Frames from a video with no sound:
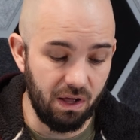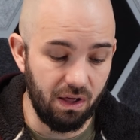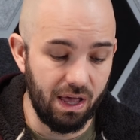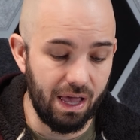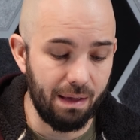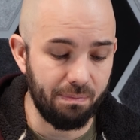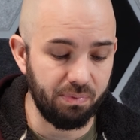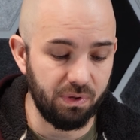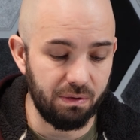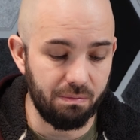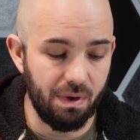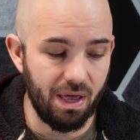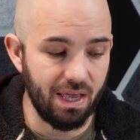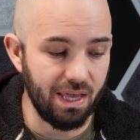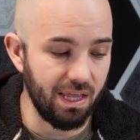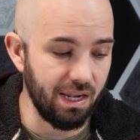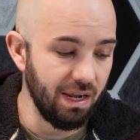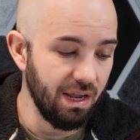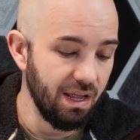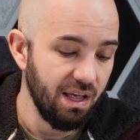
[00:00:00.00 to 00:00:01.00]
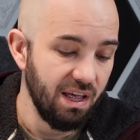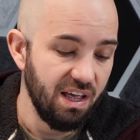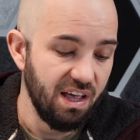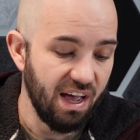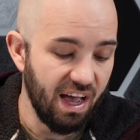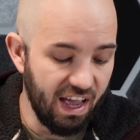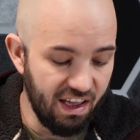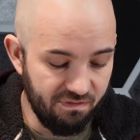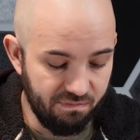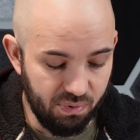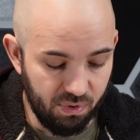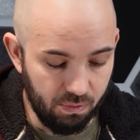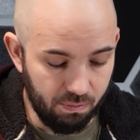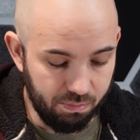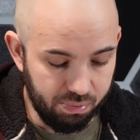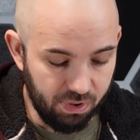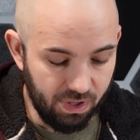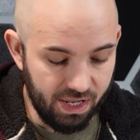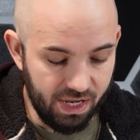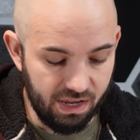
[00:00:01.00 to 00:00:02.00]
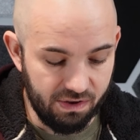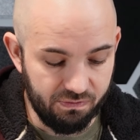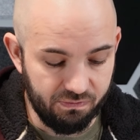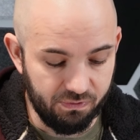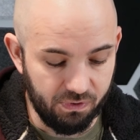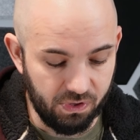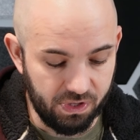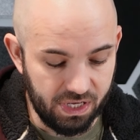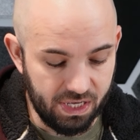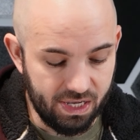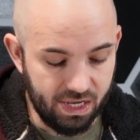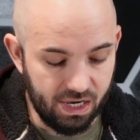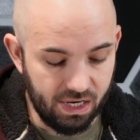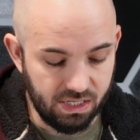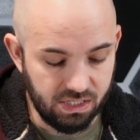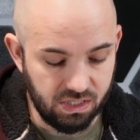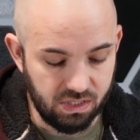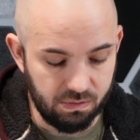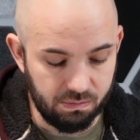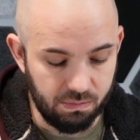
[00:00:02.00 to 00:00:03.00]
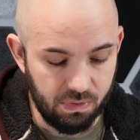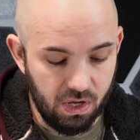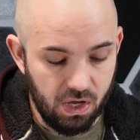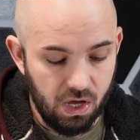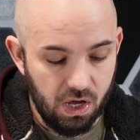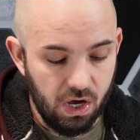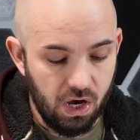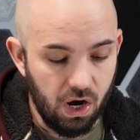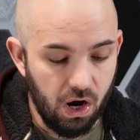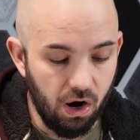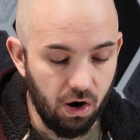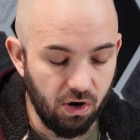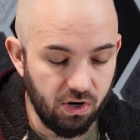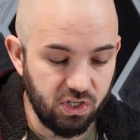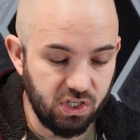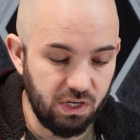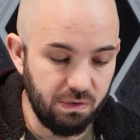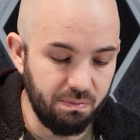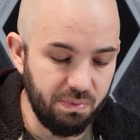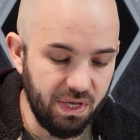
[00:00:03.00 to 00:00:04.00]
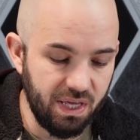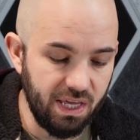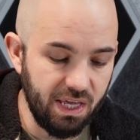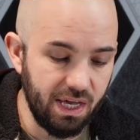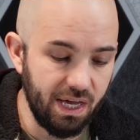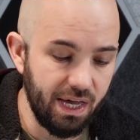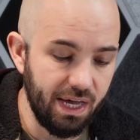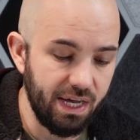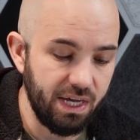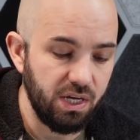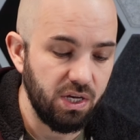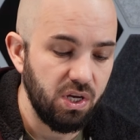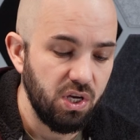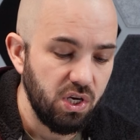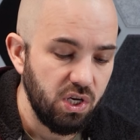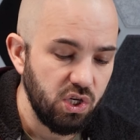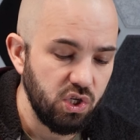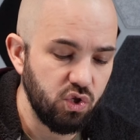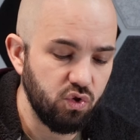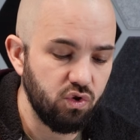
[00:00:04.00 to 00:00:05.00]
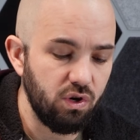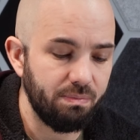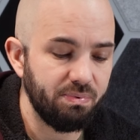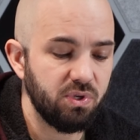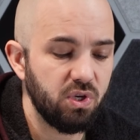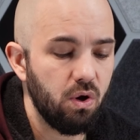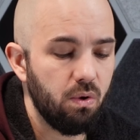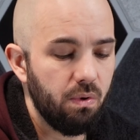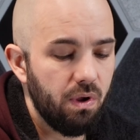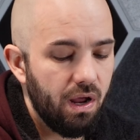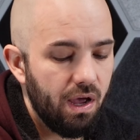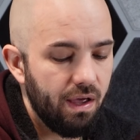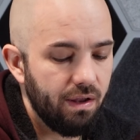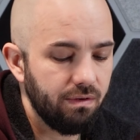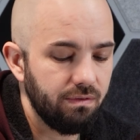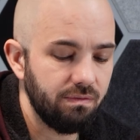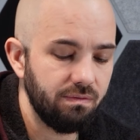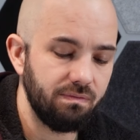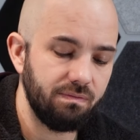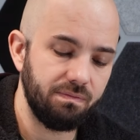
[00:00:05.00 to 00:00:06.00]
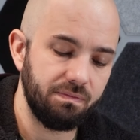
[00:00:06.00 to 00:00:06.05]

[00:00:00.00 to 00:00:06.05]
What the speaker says: I'll happily make it. I have built plenty of fully custom RGB strips going on.